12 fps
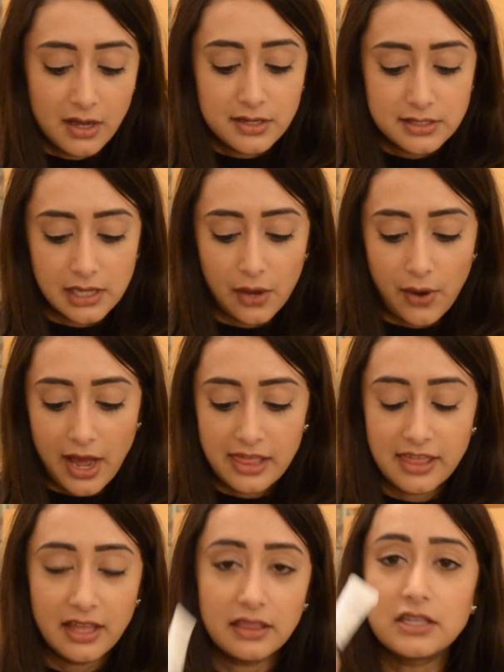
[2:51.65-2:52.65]
So I
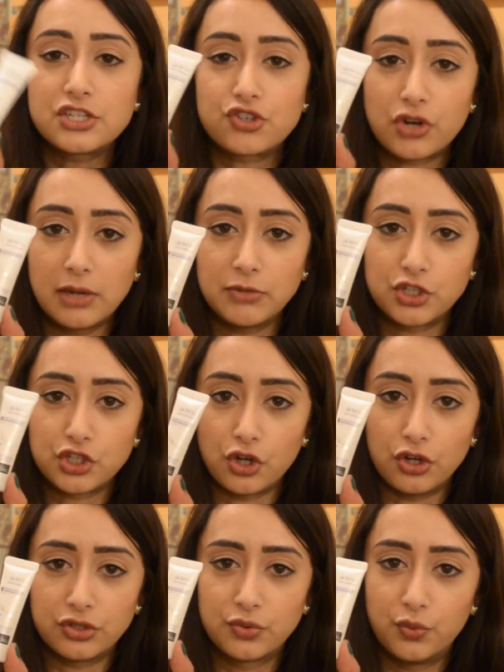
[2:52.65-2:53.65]
think this treatment
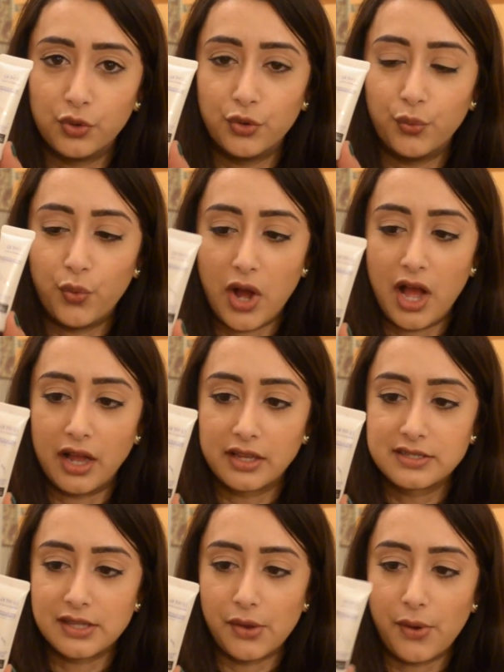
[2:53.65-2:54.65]
shot will work.
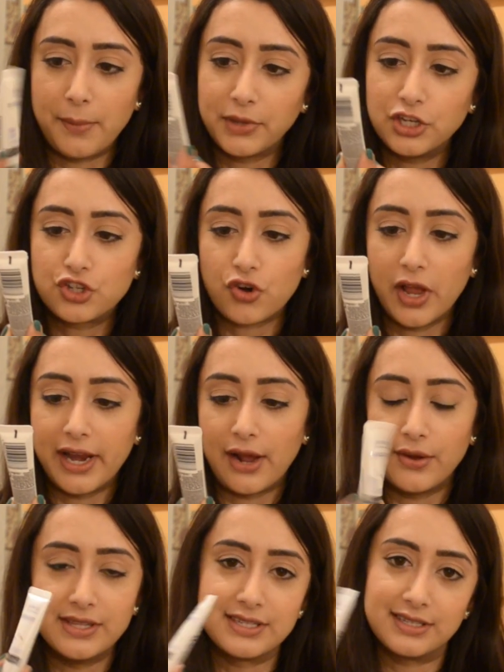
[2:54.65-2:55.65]
So I'm going to try it
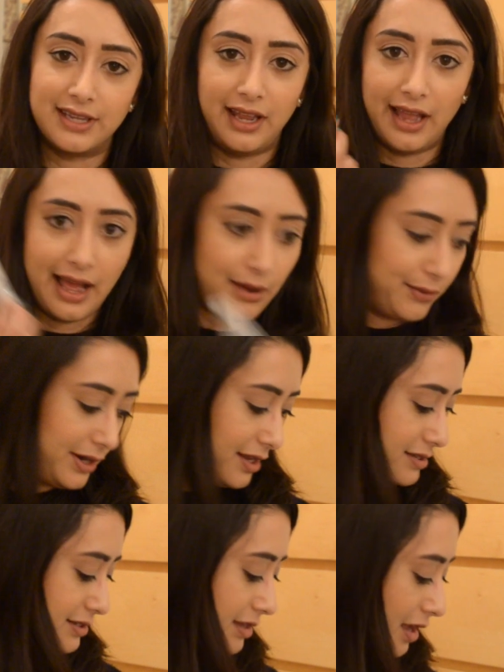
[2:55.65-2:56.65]
out and see how it
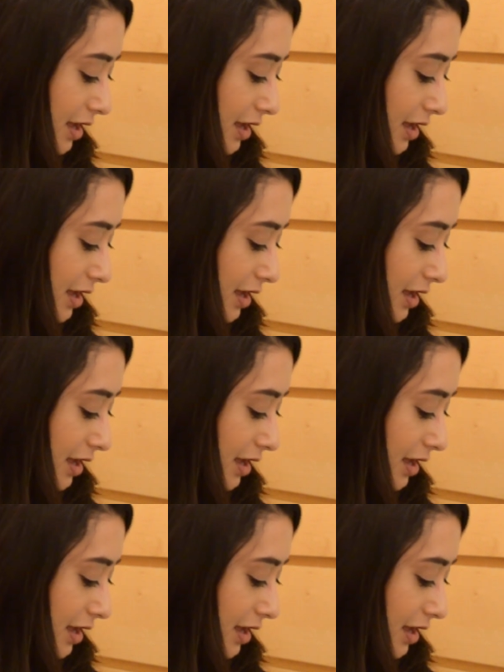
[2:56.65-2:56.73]
is.